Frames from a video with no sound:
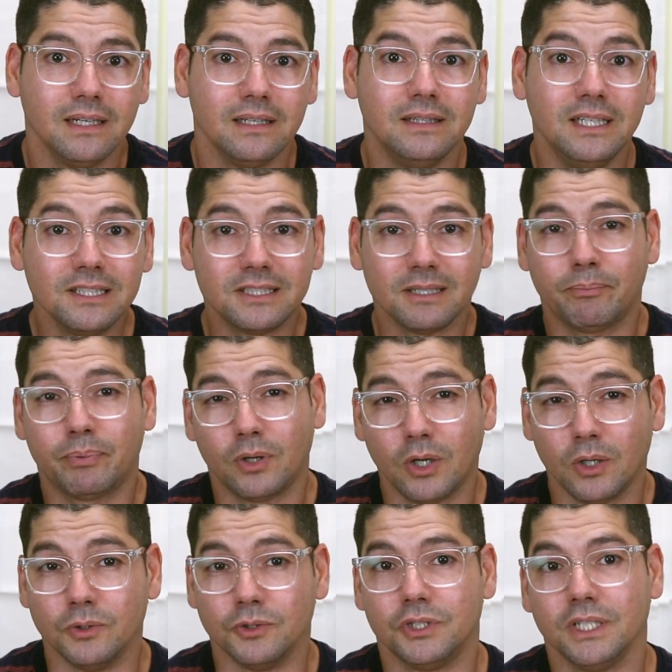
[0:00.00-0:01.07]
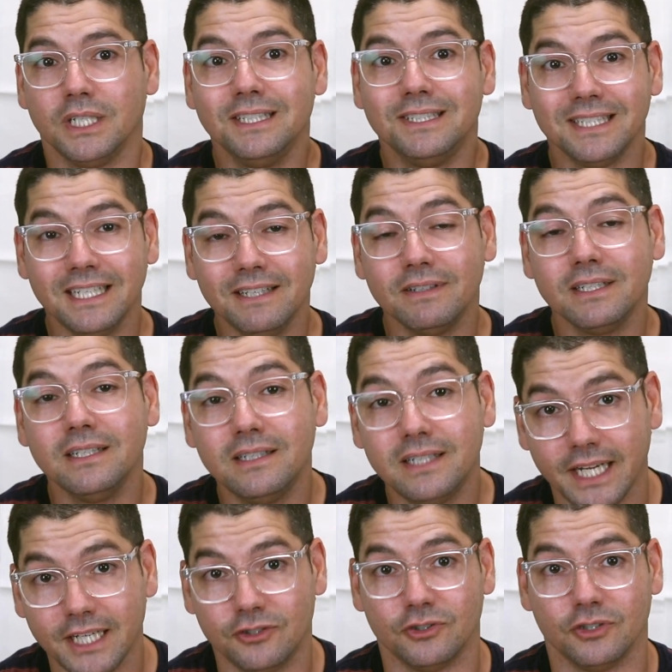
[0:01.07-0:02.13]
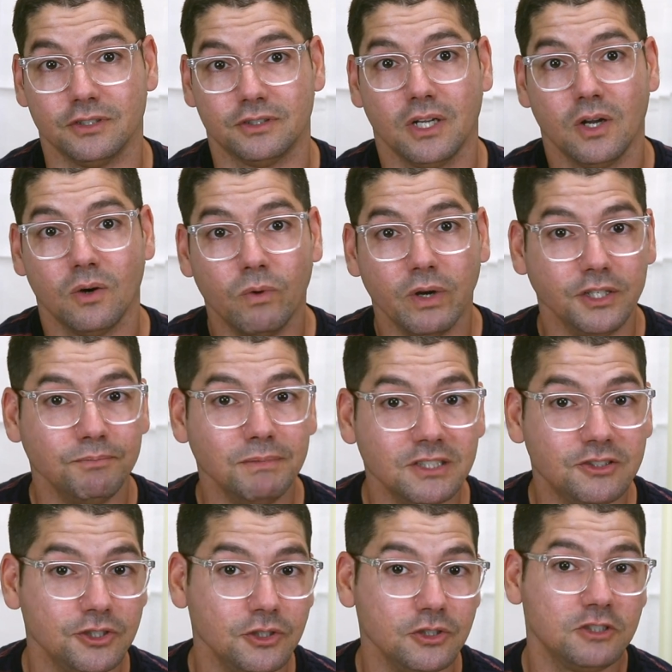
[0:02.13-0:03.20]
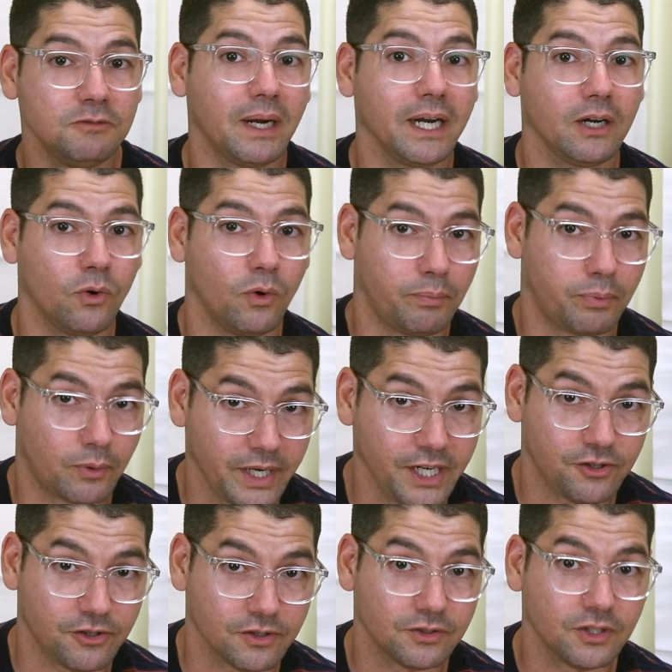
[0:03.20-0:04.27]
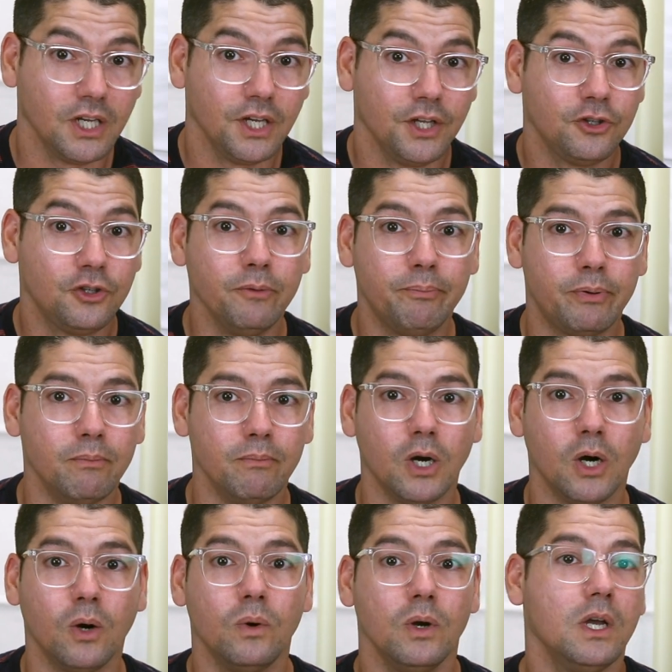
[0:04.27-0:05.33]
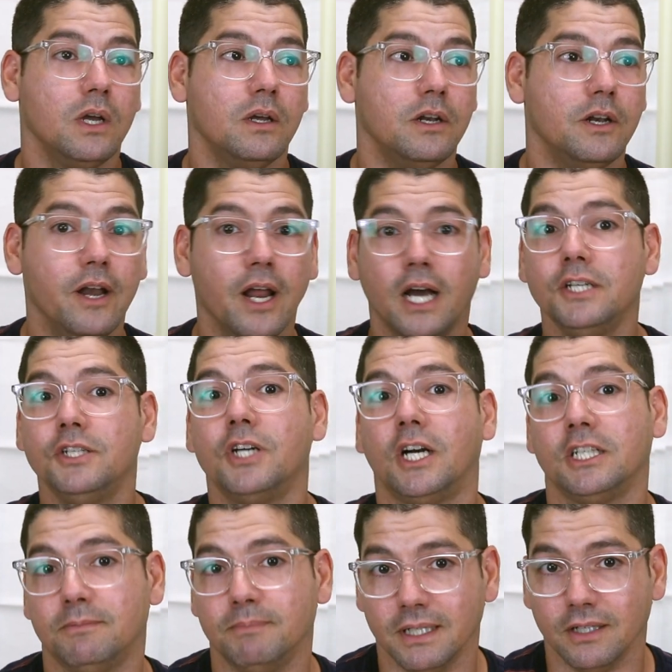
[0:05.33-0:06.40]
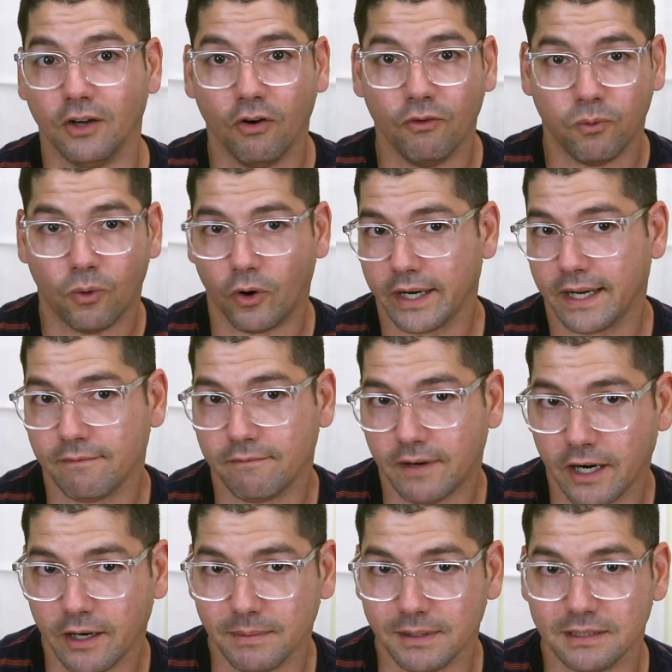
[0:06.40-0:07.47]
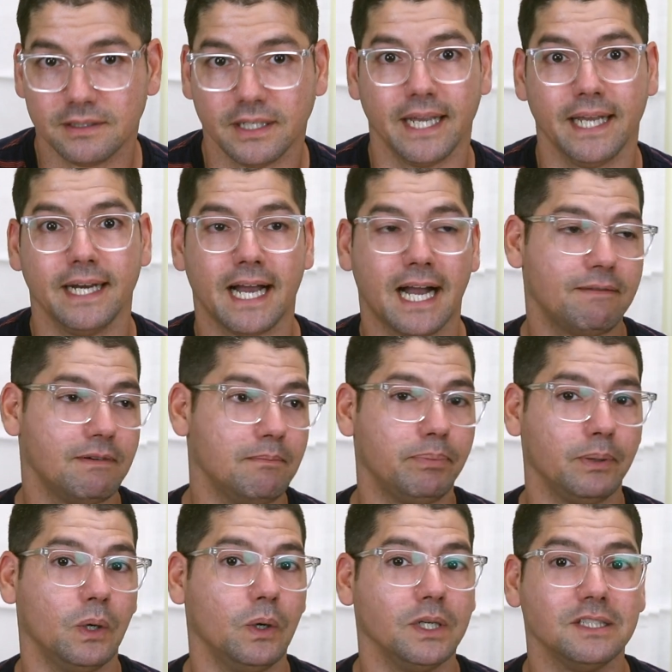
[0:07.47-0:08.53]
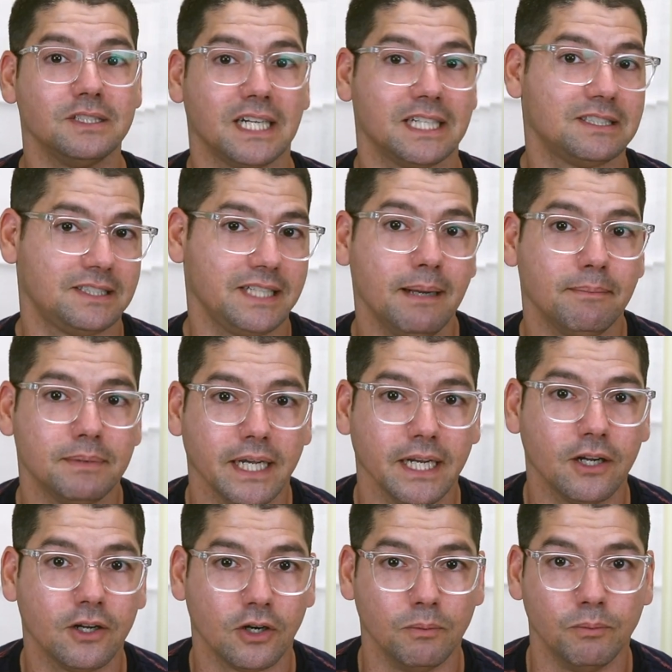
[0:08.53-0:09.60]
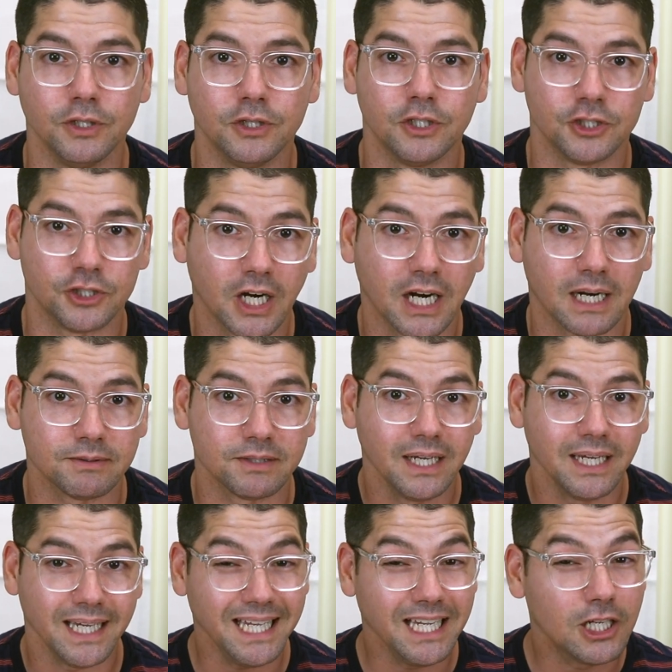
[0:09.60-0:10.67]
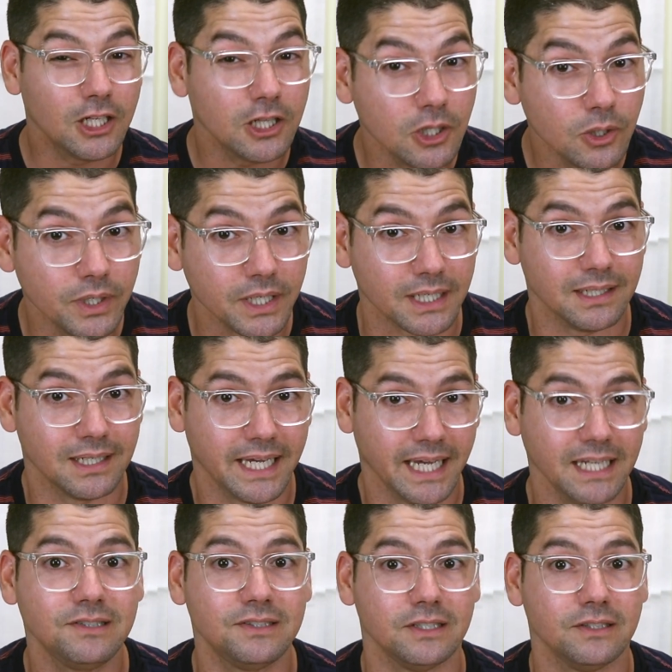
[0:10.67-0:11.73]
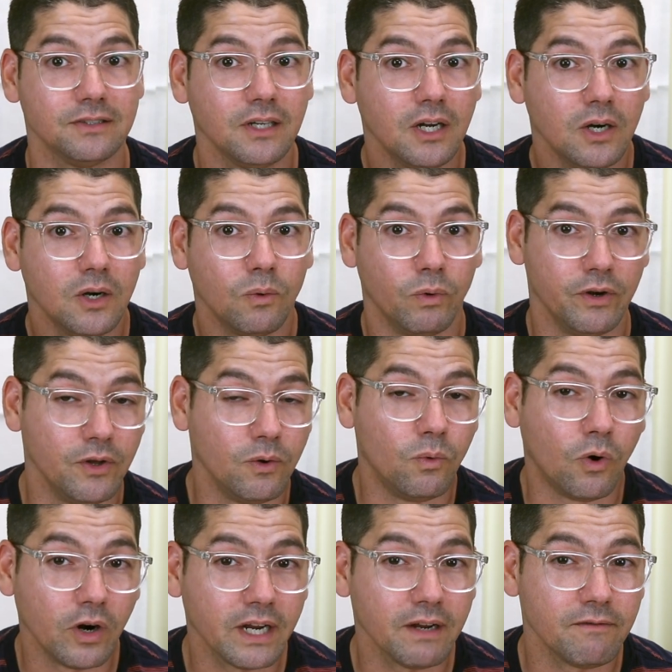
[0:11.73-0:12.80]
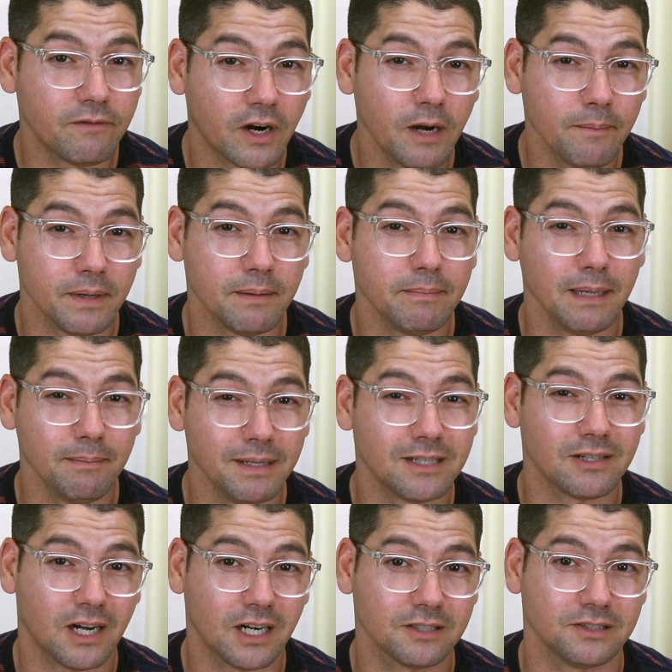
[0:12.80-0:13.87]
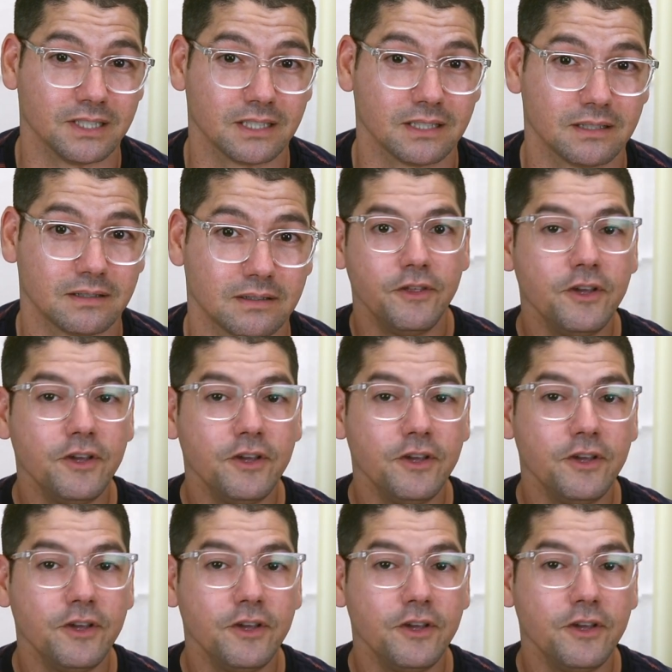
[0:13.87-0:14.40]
This approach is even dangerous when misused by corporations to promote non-judgment of work environments and have employees accept and cope with their jobs, including cases where the work environment may be toxic.